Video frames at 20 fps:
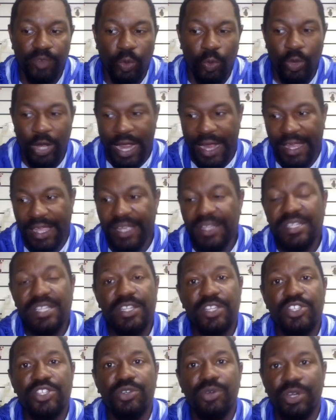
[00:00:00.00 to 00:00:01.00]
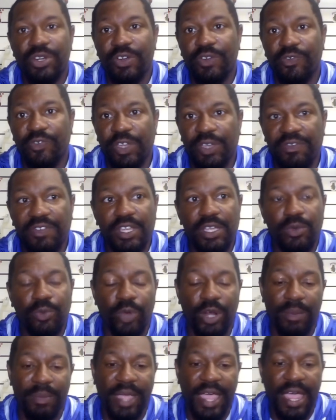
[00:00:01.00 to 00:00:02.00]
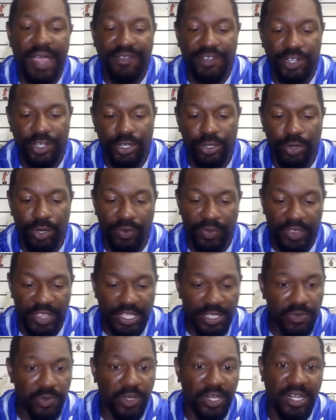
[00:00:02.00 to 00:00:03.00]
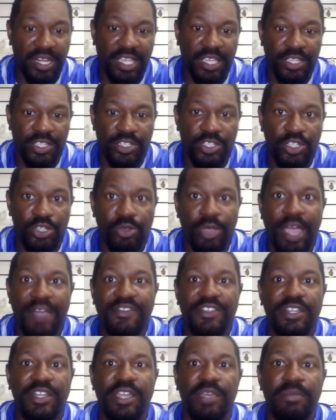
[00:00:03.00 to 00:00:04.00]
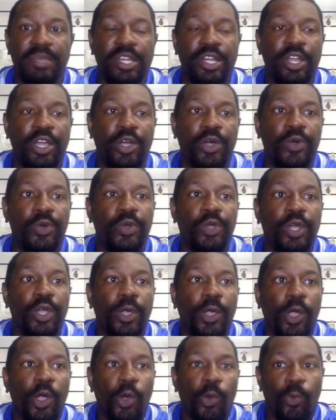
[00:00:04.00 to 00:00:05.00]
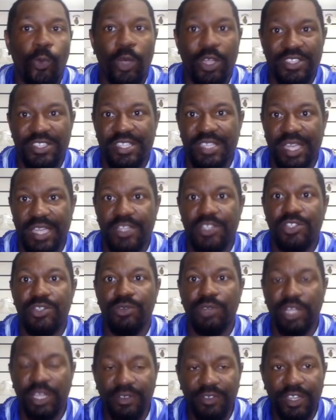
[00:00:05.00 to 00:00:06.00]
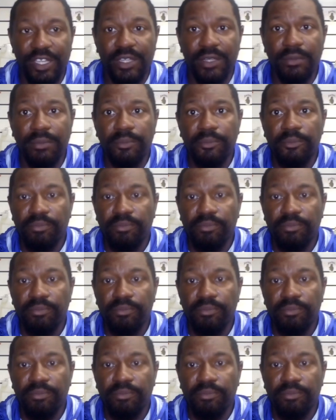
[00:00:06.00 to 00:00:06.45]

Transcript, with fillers: when I get to the 250, what I'm gonna have to do on this one is you have to let me know what state you live in